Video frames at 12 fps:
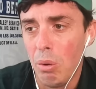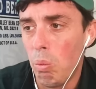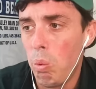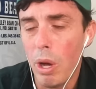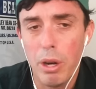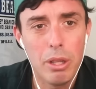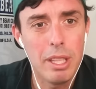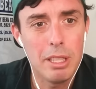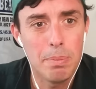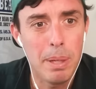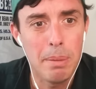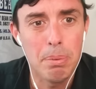What are these
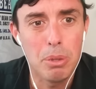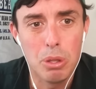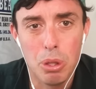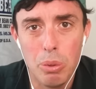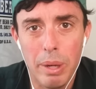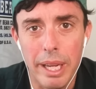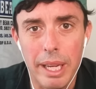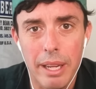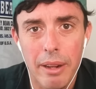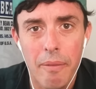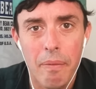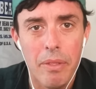people doing?
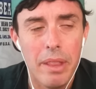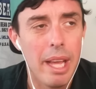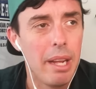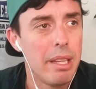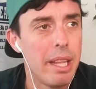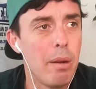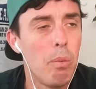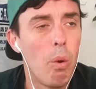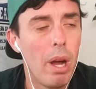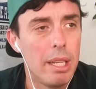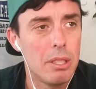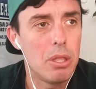they they
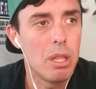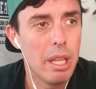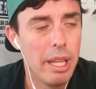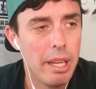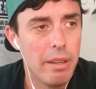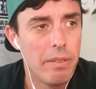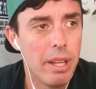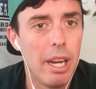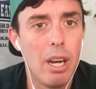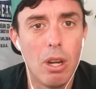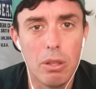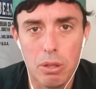want to live in
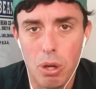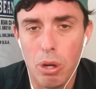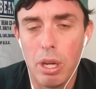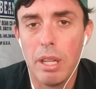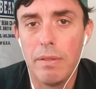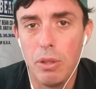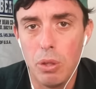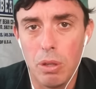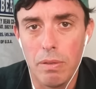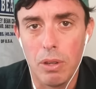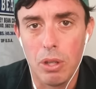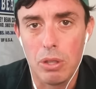an alternative
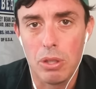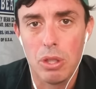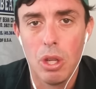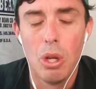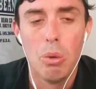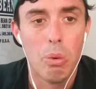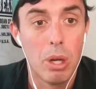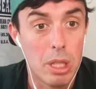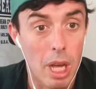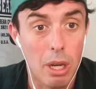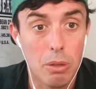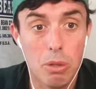universe where
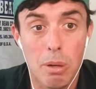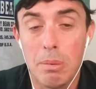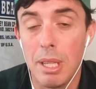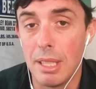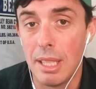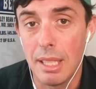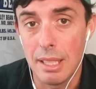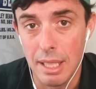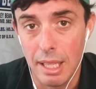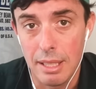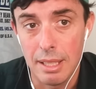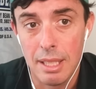Donald Trump doesn't
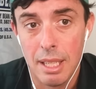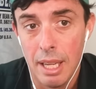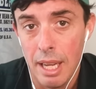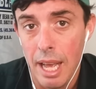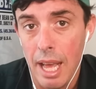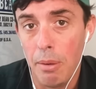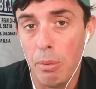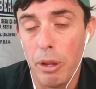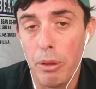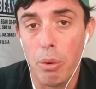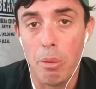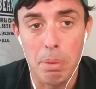exist and where
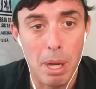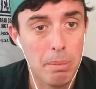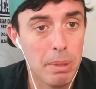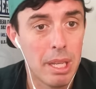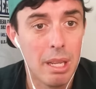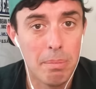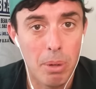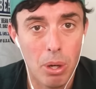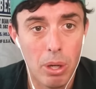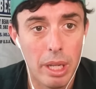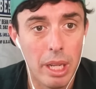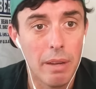the Republican
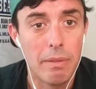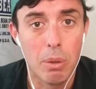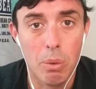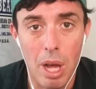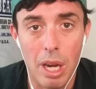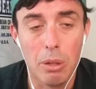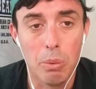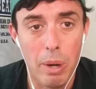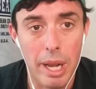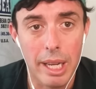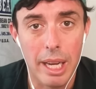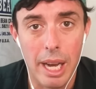Party of the Ronald
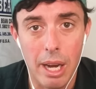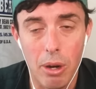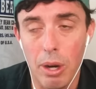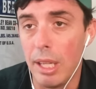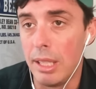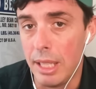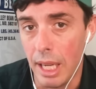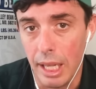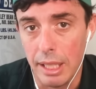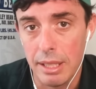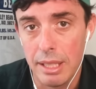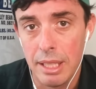Reagan era
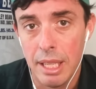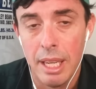does.